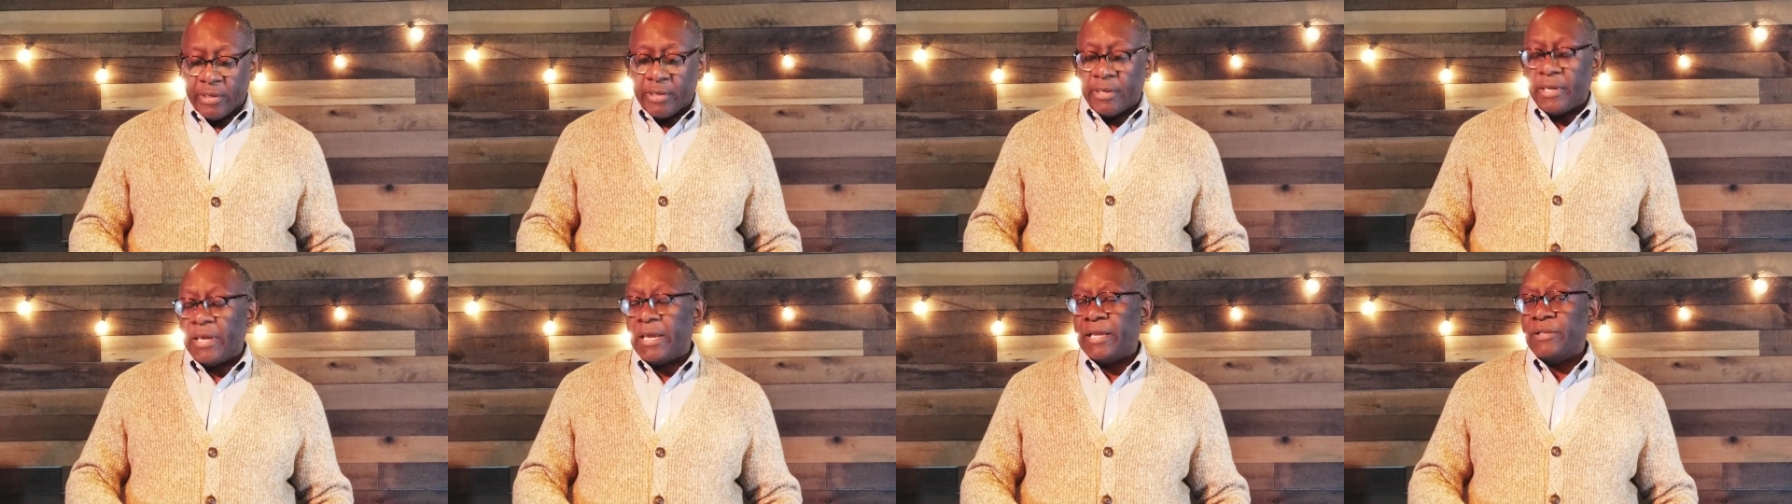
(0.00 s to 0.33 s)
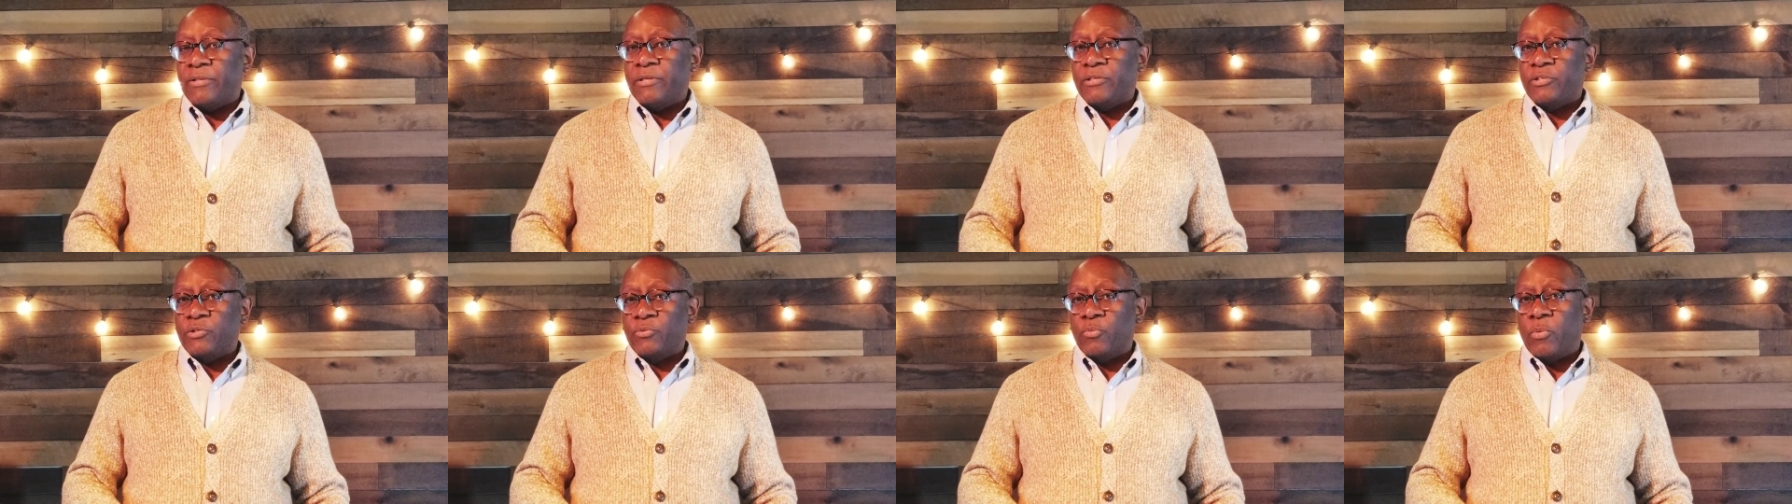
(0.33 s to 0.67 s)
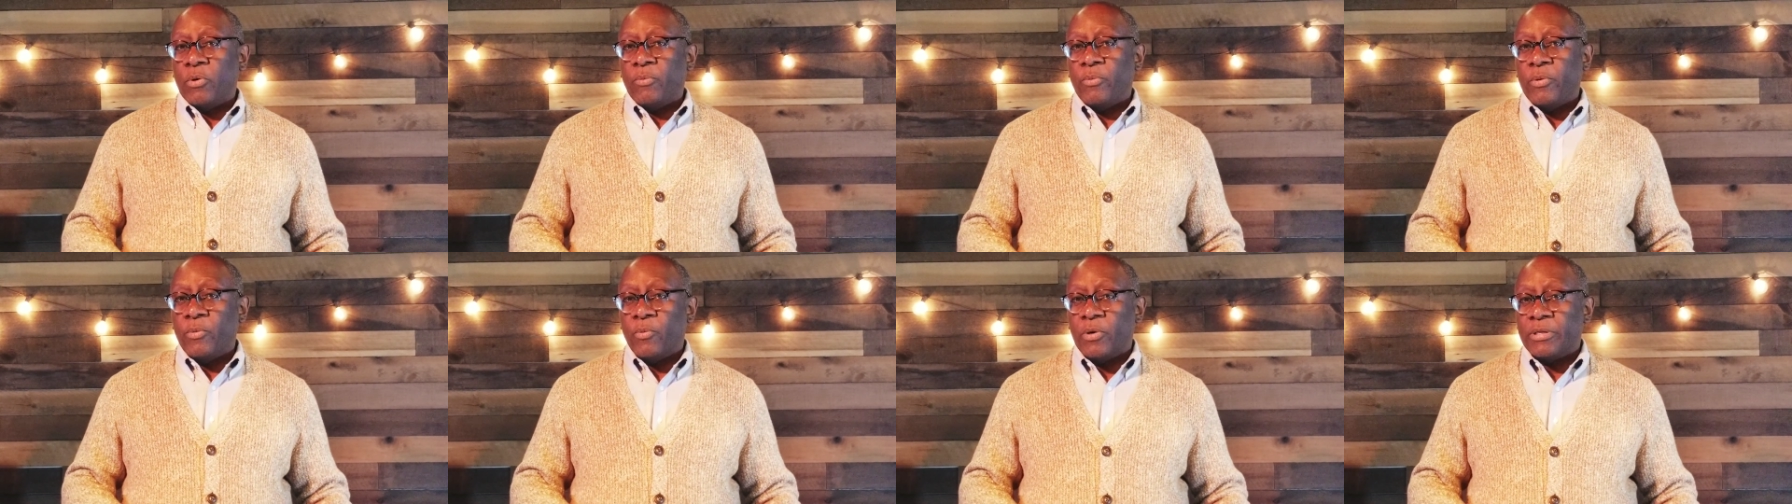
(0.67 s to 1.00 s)
And this is
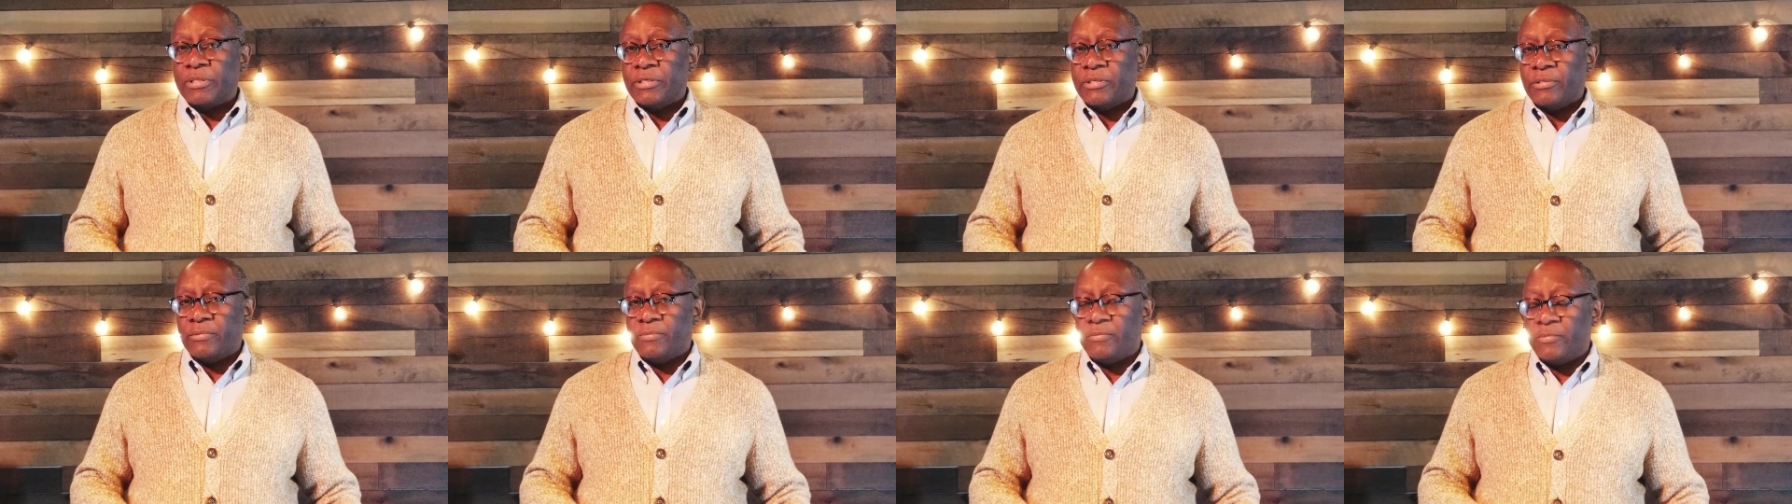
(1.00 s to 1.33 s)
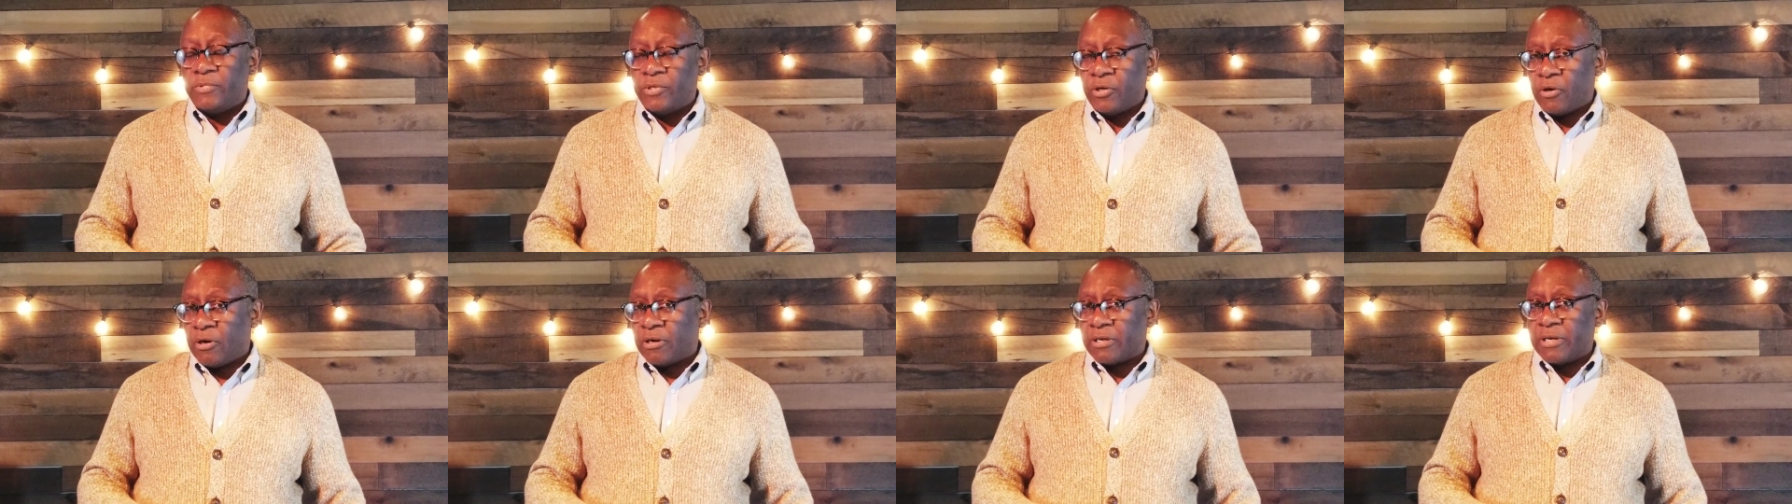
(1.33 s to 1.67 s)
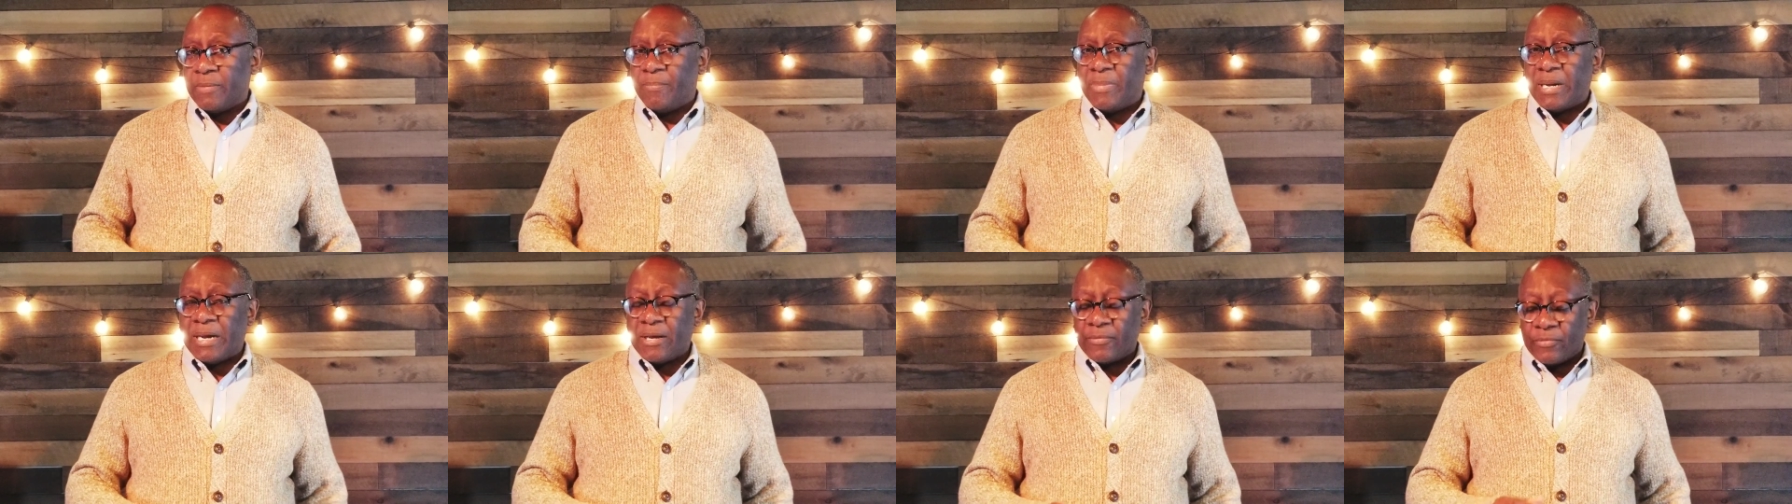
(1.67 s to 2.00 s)
what we want to talk
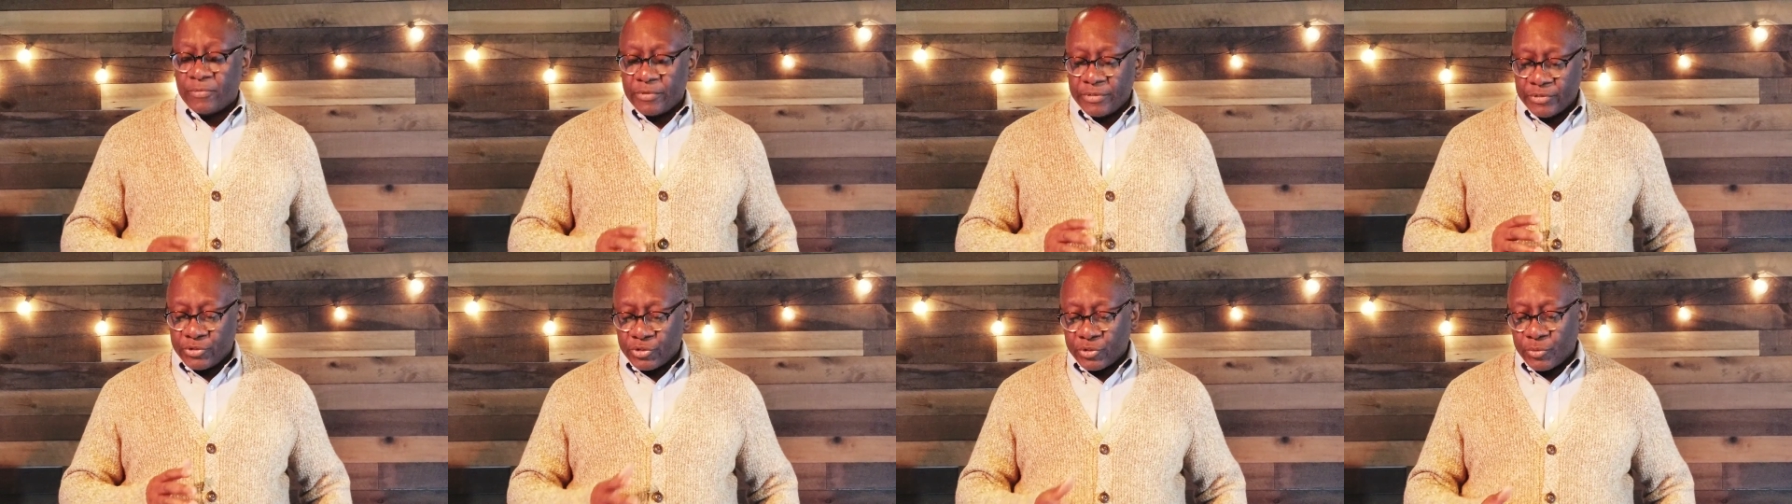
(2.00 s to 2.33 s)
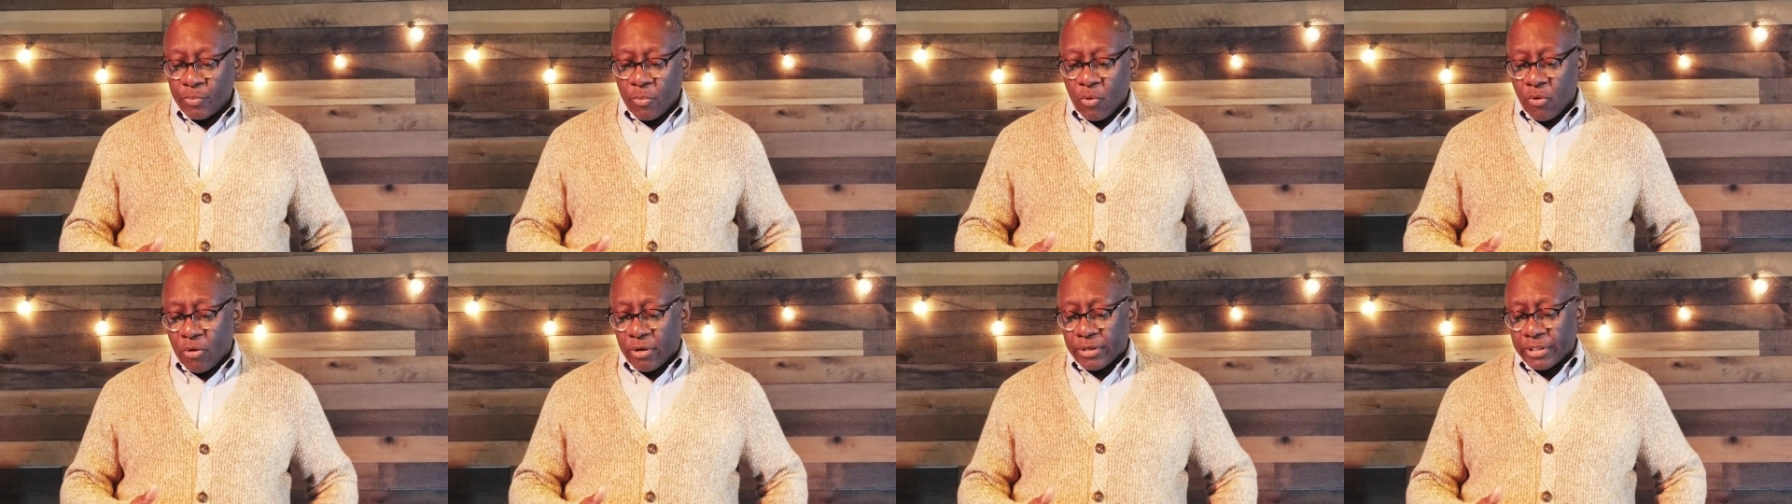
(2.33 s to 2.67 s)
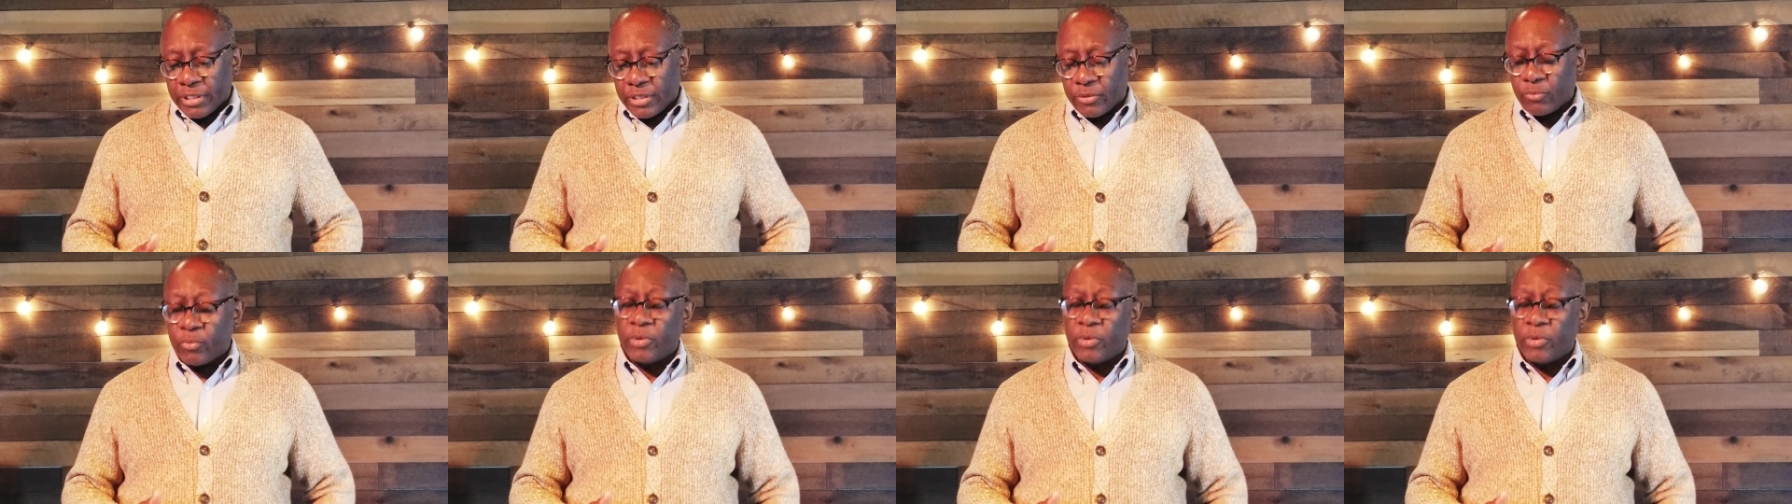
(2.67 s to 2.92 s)
about this morning.